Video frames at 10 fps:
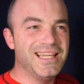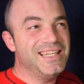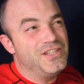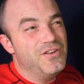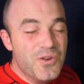
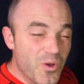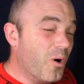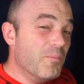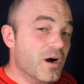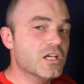is
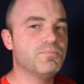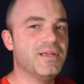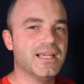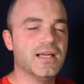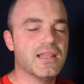not much
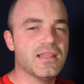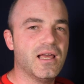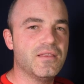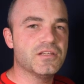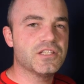bigger
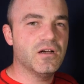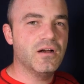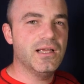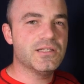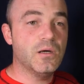than the
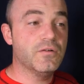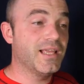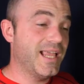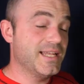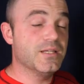size of the
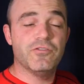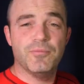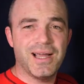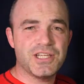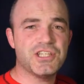head of a
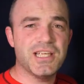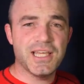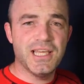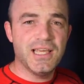matchstick,